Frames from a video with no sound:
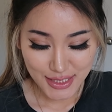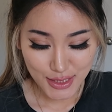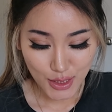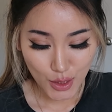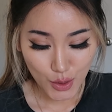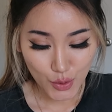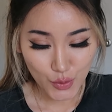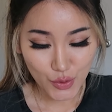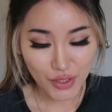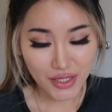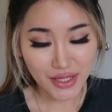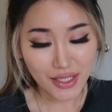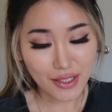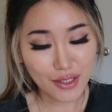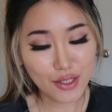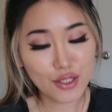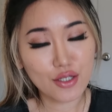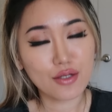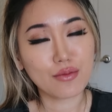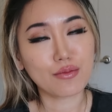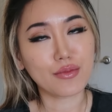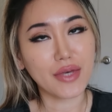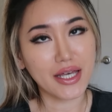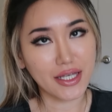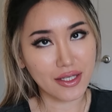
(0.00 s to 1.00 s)
So thank
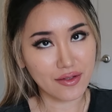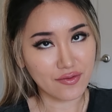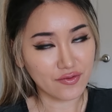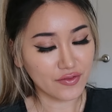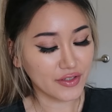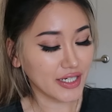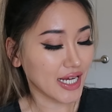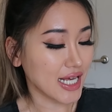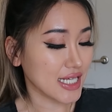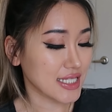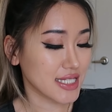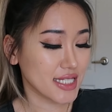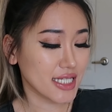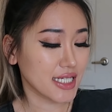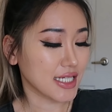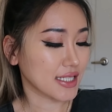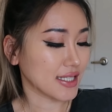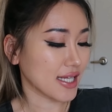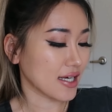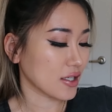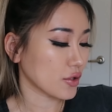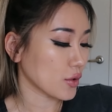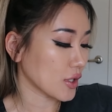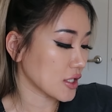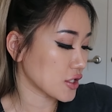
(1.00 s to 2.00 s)
you Megan for asking
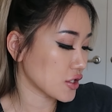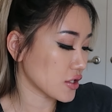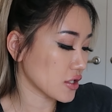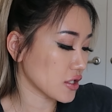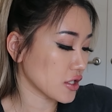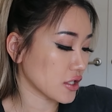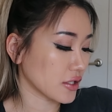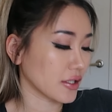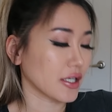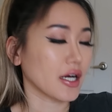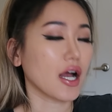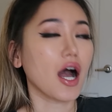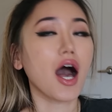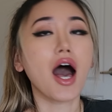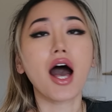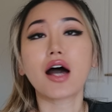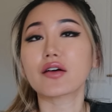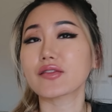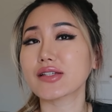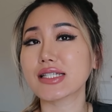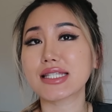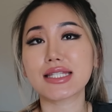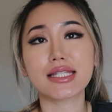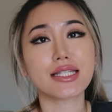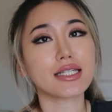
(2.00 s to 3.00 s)
that question. You're
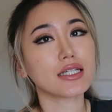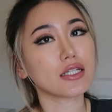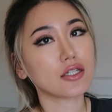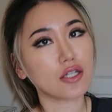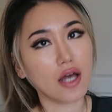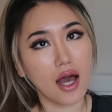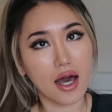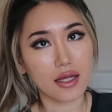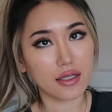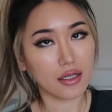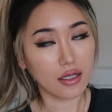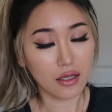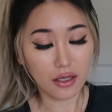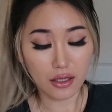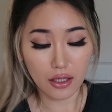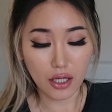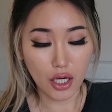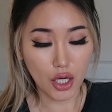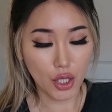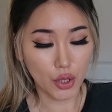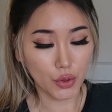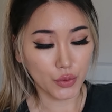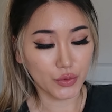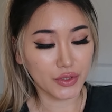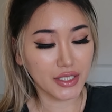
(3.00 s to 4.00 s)
obviously not
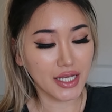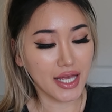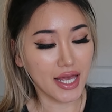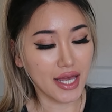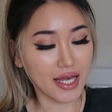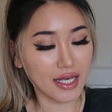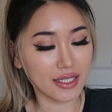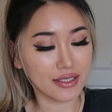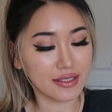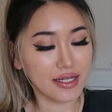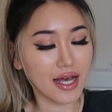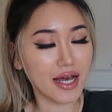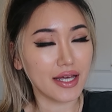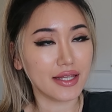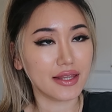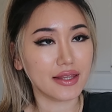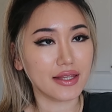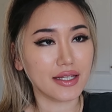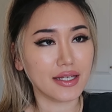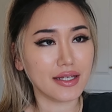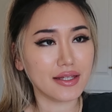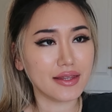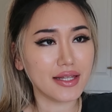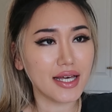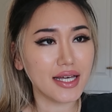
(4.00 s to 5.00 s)
alone and I
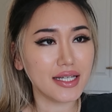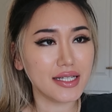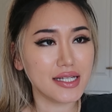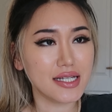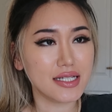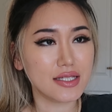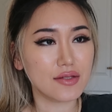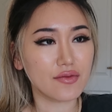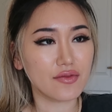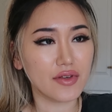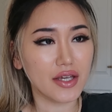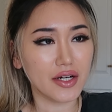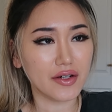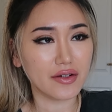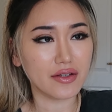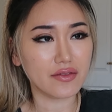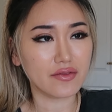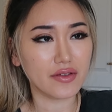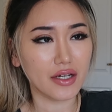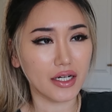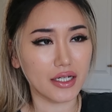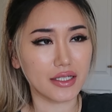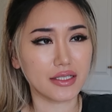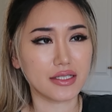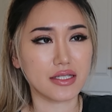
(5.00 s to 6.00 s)
think that it's very
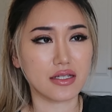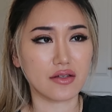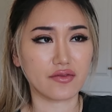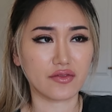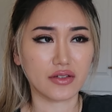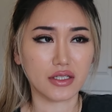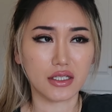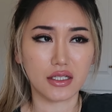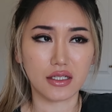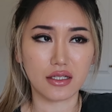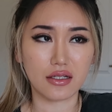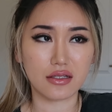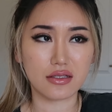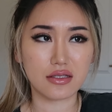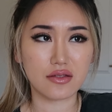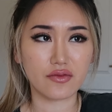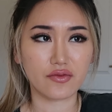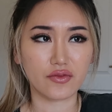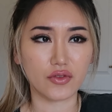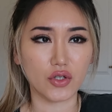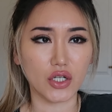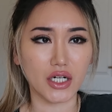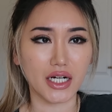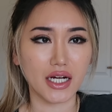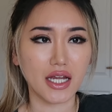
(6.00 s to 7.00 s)
very difficult
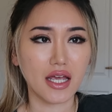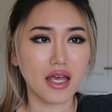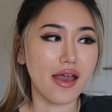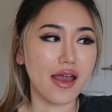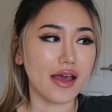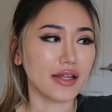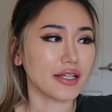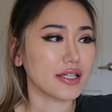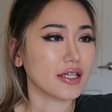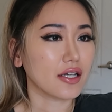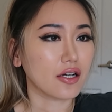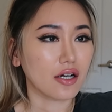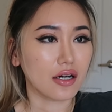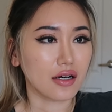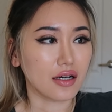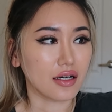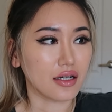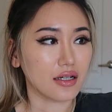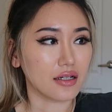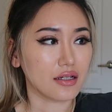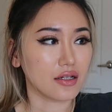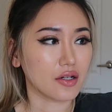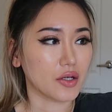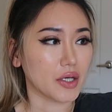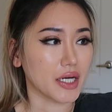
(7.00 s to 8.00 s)
for any
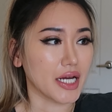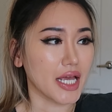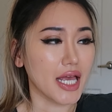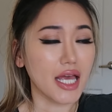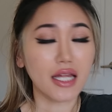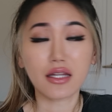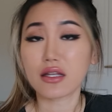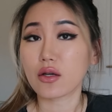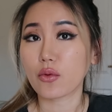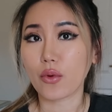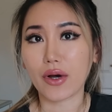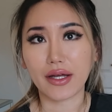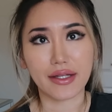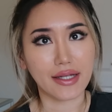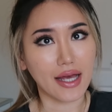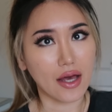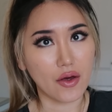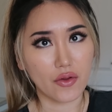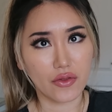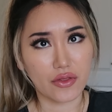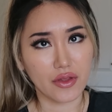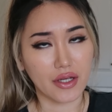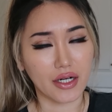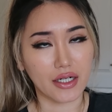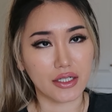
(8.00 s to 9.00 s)
girl or anyone
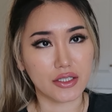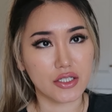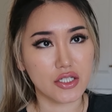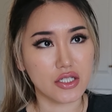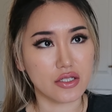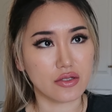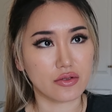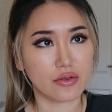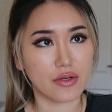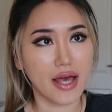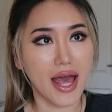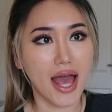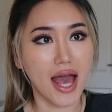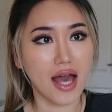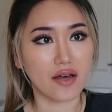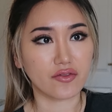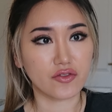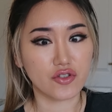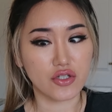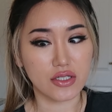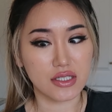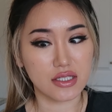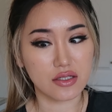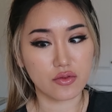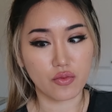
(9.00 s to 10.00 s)
out there to
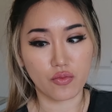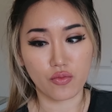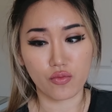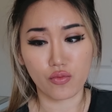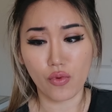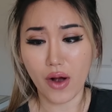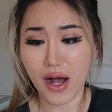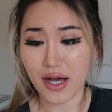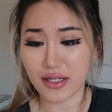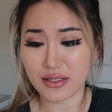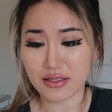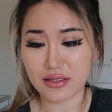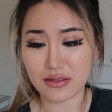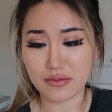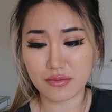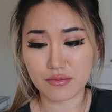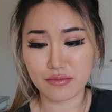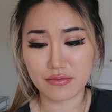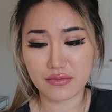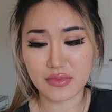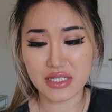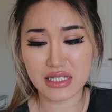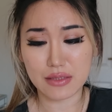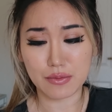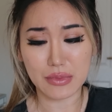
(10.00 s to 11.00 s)
have just one
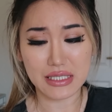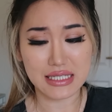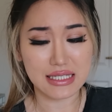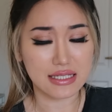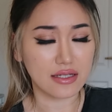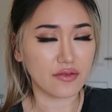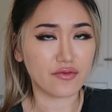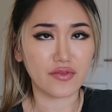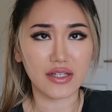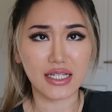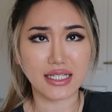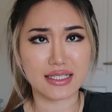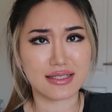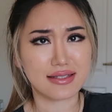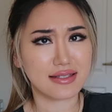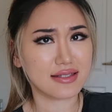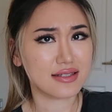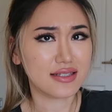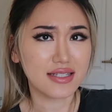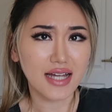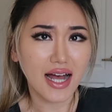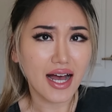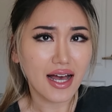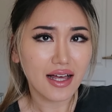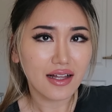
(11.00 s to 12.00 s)
specific
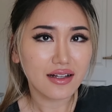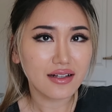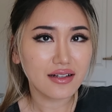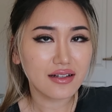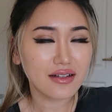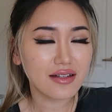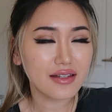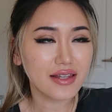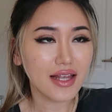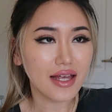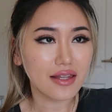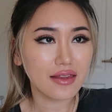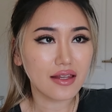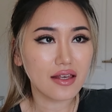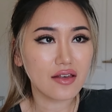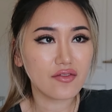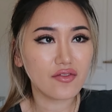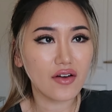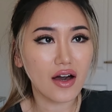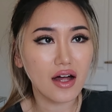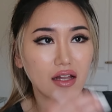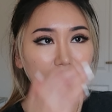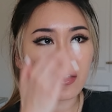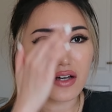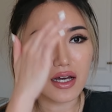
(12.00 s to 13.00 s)
style that they
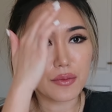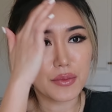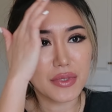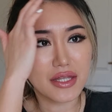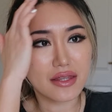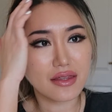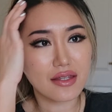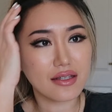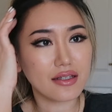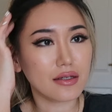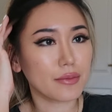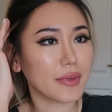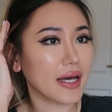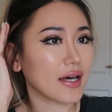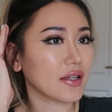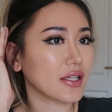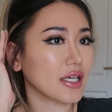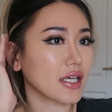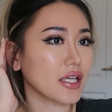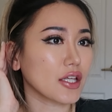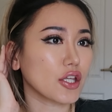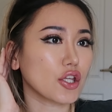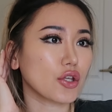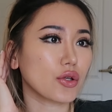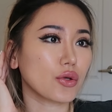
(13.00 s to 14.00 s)
follow. I mean, think about
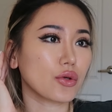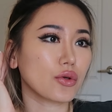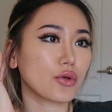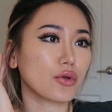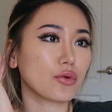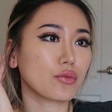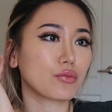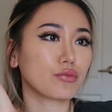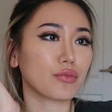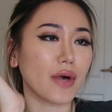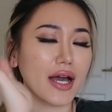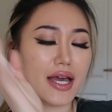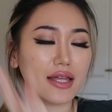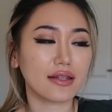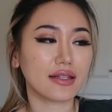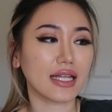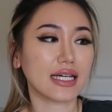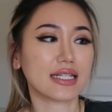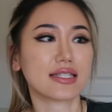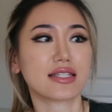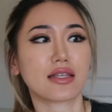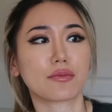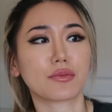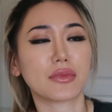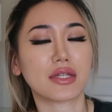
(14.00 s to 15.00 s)
it. You might
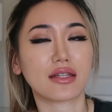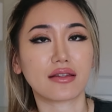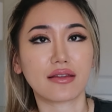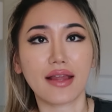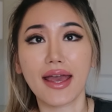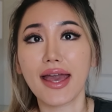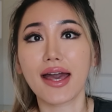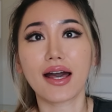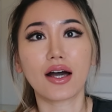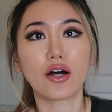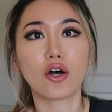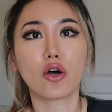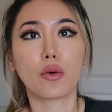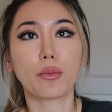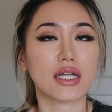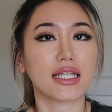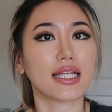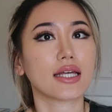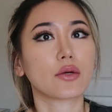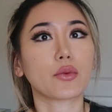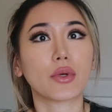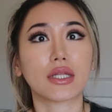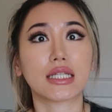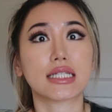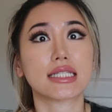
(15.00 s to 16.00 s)
like something now, but
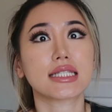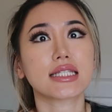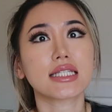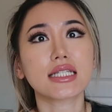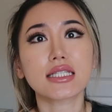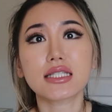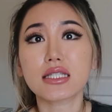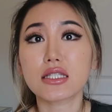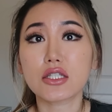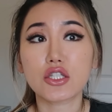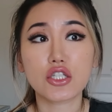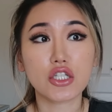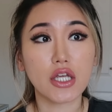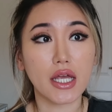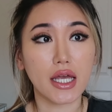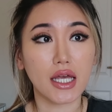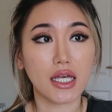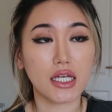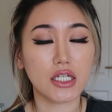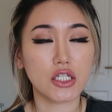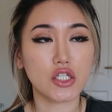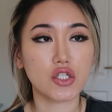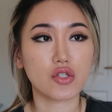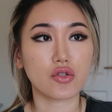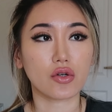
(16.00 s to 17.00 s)
like when the seasons
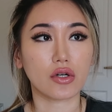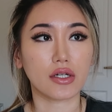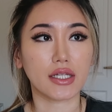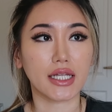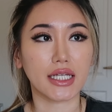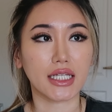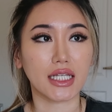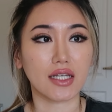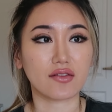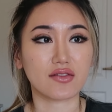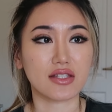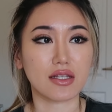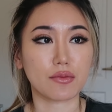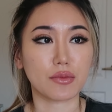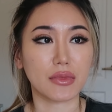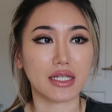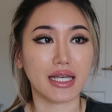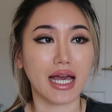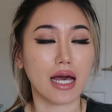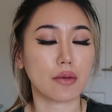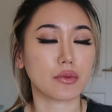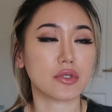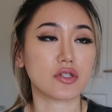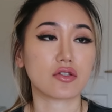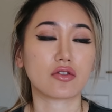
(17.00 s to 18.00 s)
change or like if something
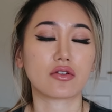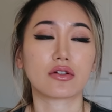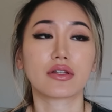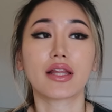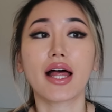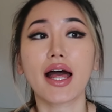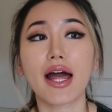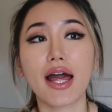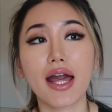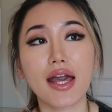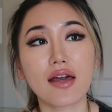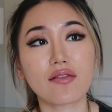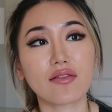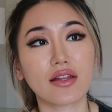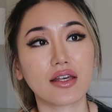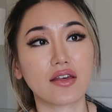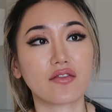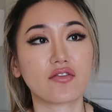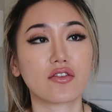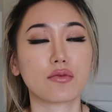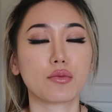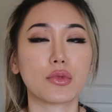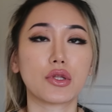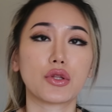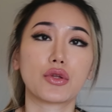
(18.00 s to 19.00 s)
happens in your life, like
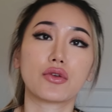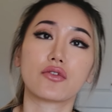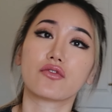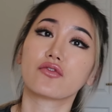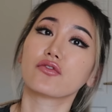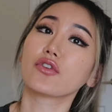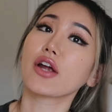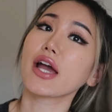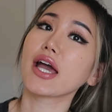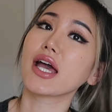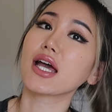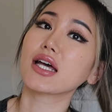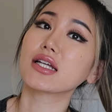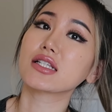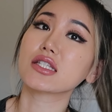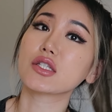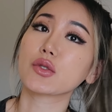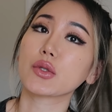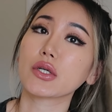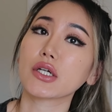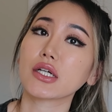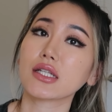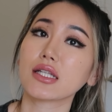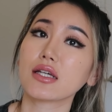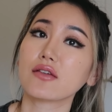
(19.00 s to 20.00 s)
if you meet new friends
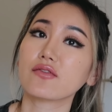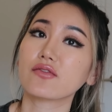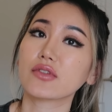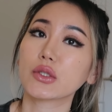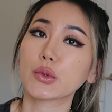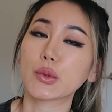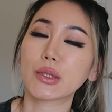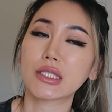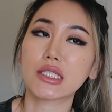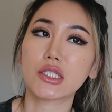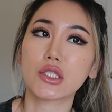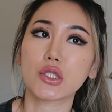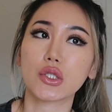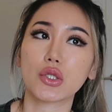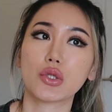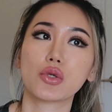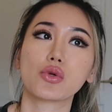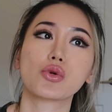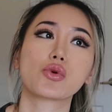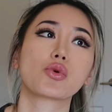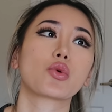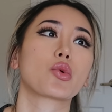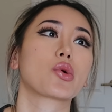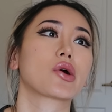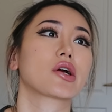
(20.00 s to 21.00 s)
who are gonna influence
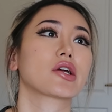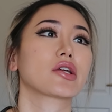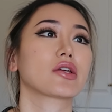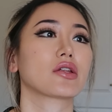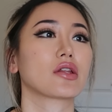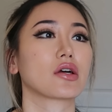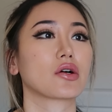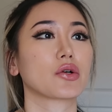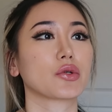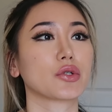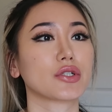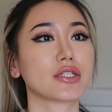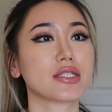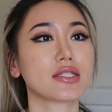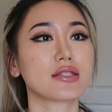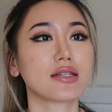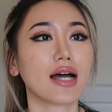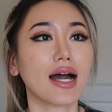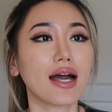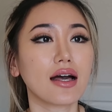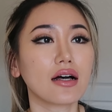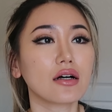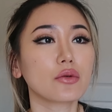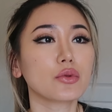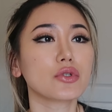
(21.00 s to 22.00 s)
you or you know, your
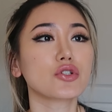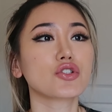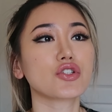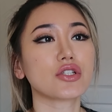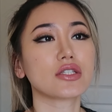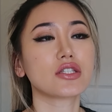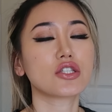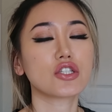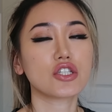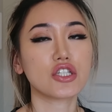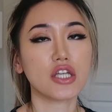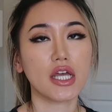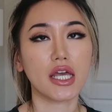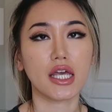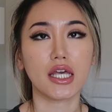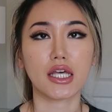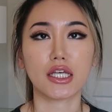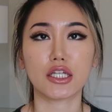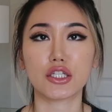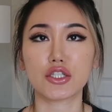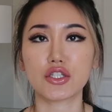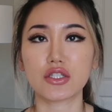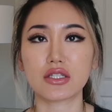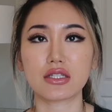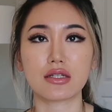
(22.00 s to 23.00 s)
style will just
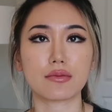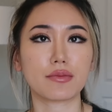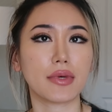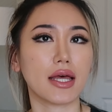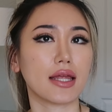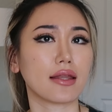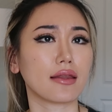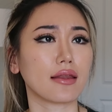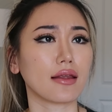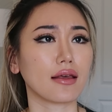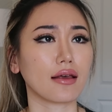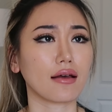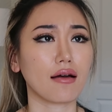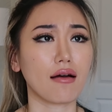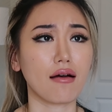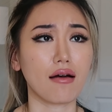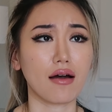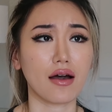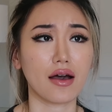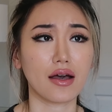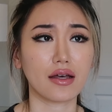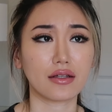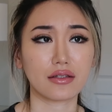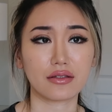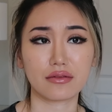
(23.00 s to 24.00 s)
change depending
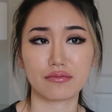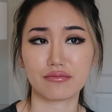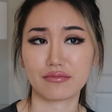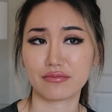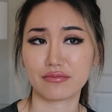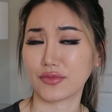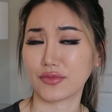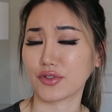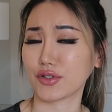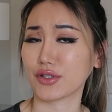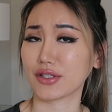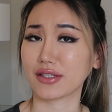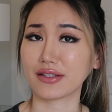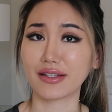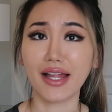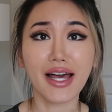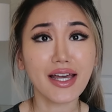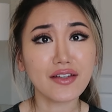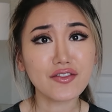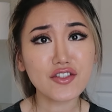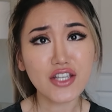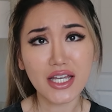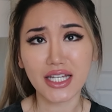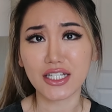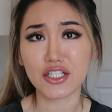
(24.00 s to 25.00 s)
on your
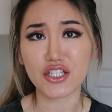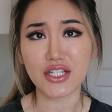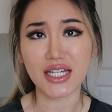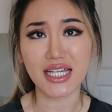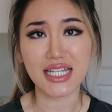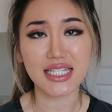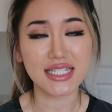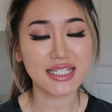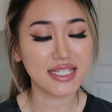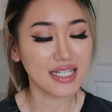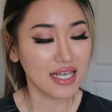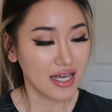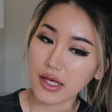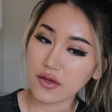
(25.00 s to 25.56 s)
life changes.